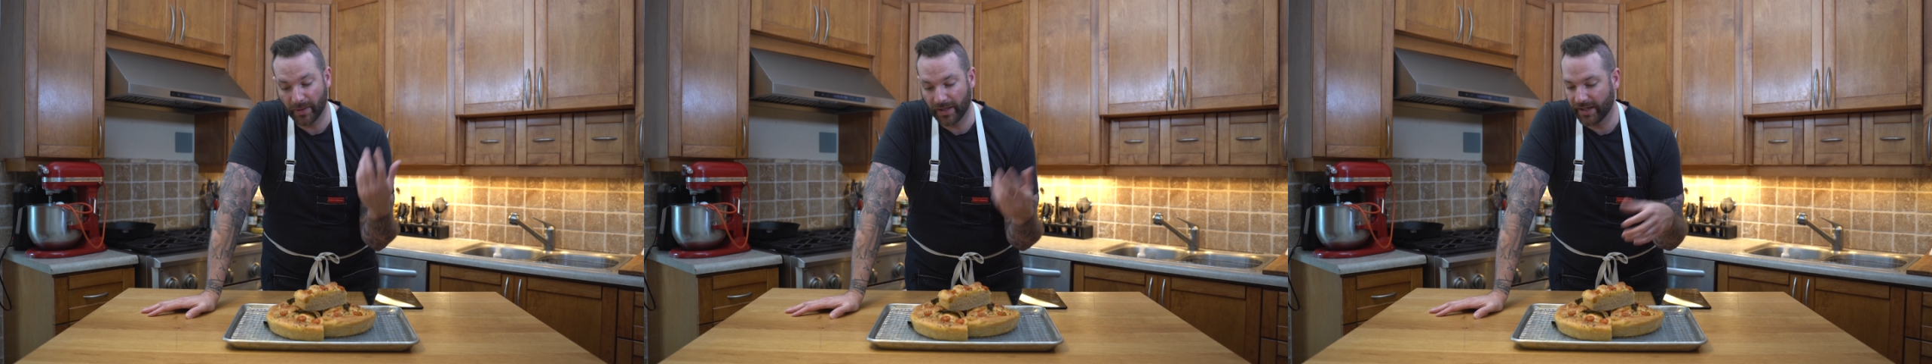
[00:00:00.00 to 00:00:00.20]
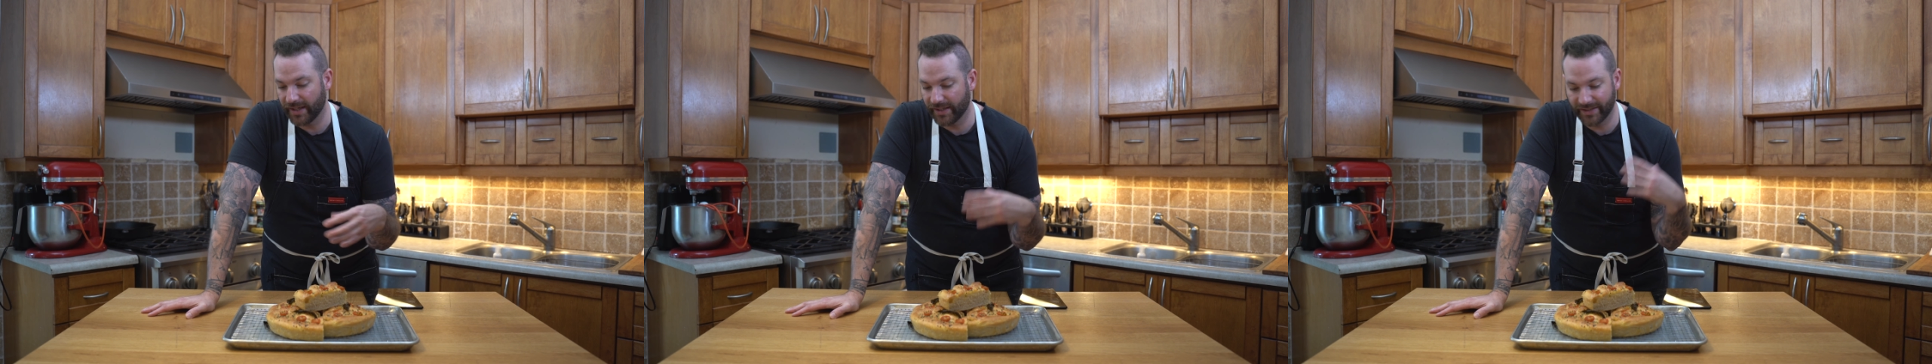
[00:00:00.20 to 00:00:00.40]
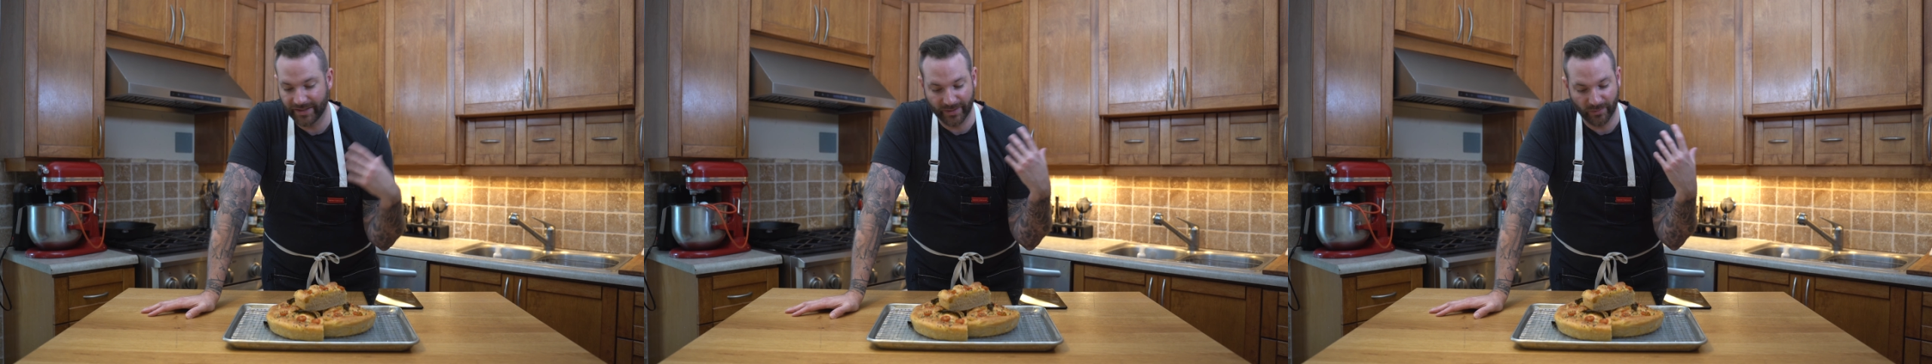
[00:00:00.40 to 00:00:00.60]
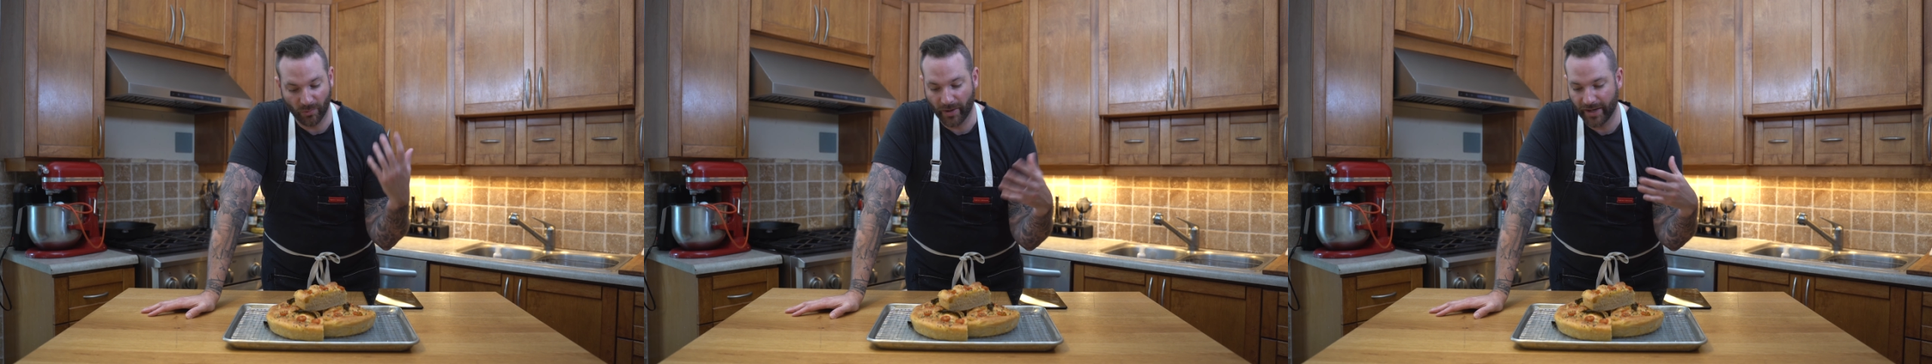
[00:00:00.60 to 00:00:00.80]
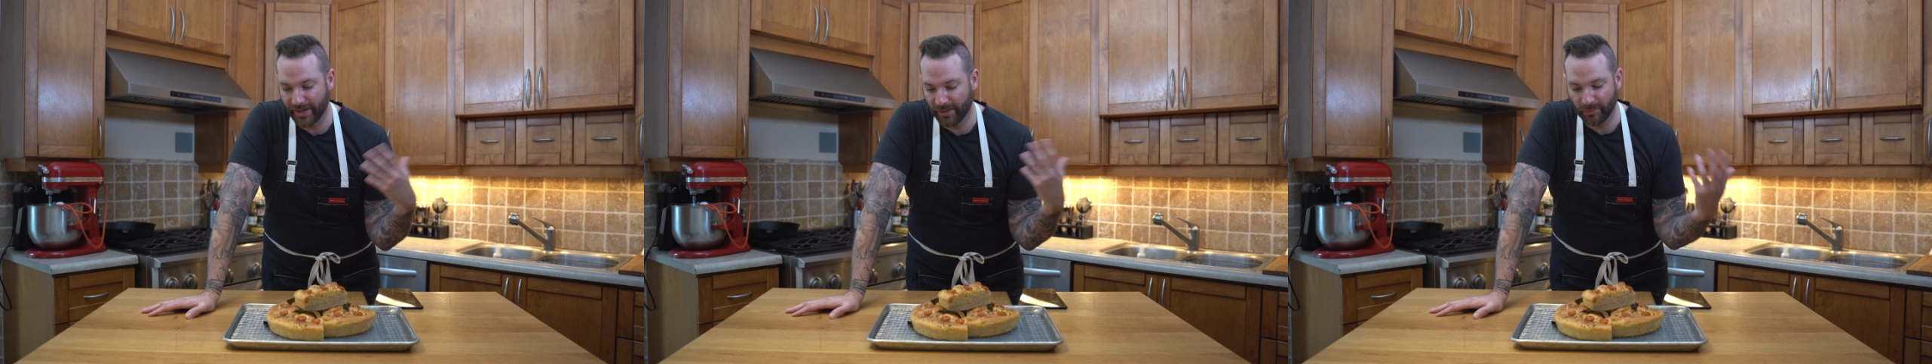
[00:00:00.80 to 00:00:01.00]
make it
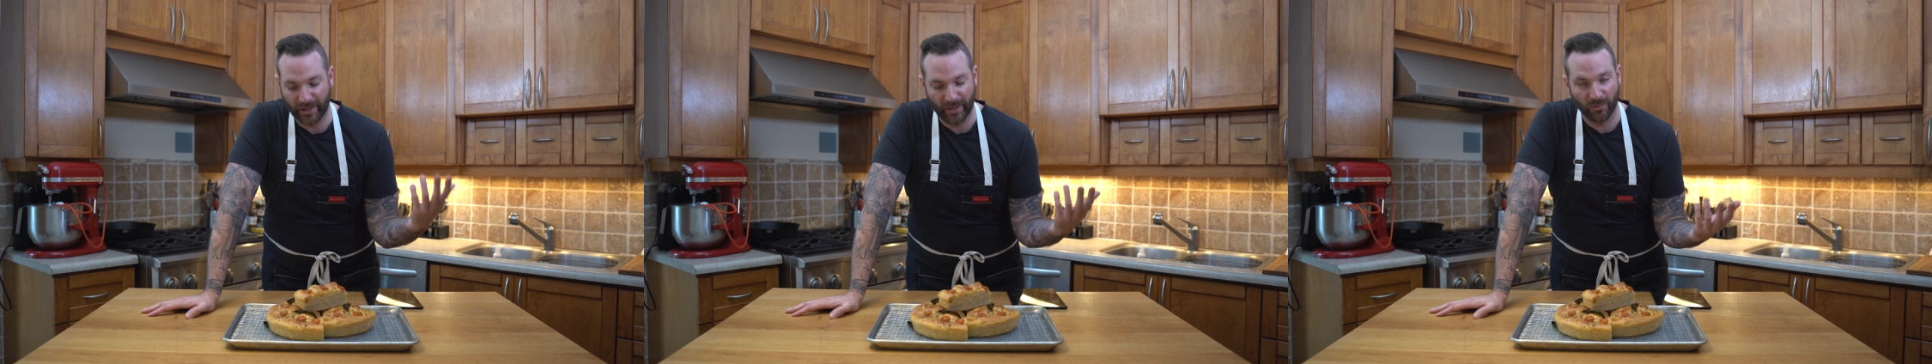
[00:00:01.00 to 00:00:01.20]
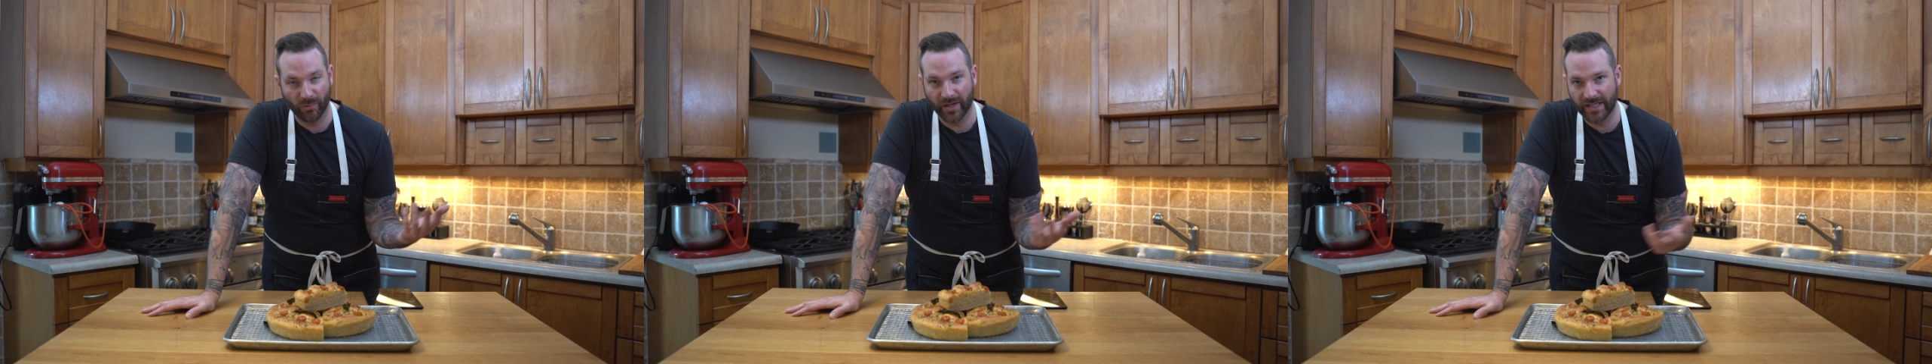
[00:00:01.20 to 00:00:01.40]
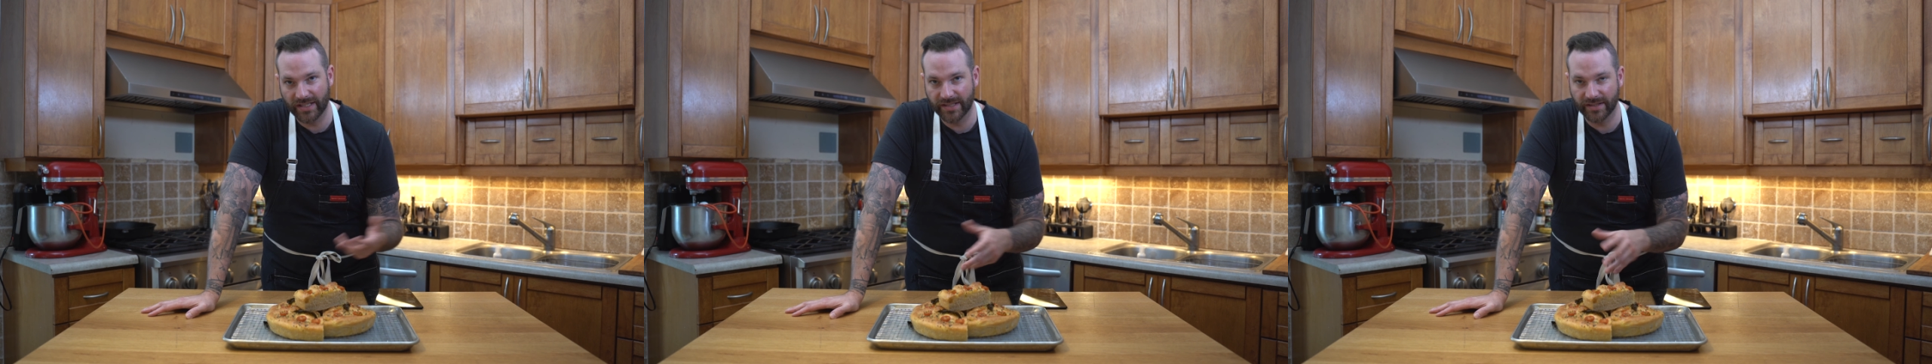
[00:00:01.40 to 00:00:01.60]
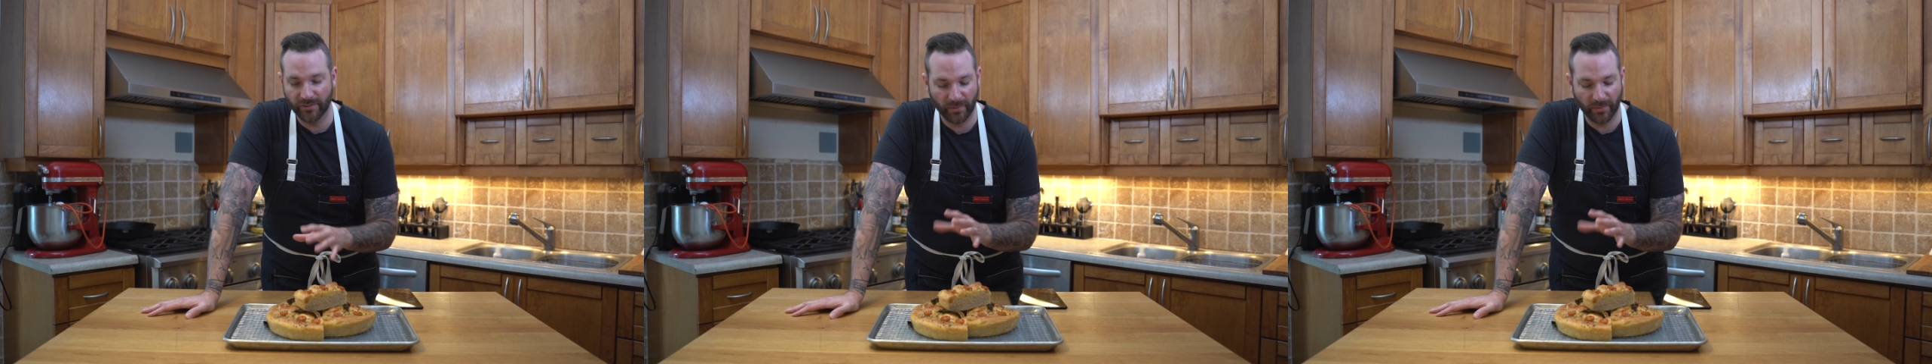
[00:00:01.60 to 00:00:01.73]
and wait and wait and wait.